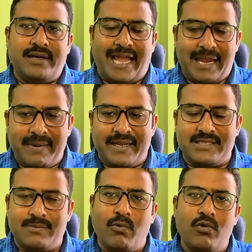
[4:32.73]

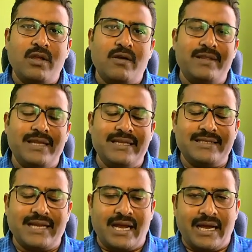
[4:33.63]
timings, both of
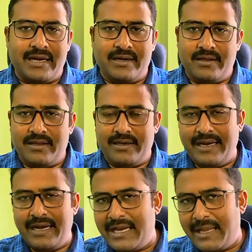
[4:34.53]
these are
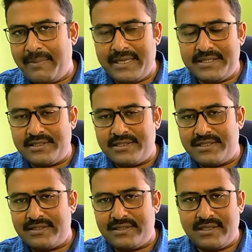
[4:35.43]
real-time
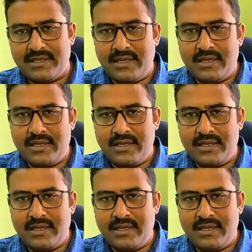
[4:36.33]
registrations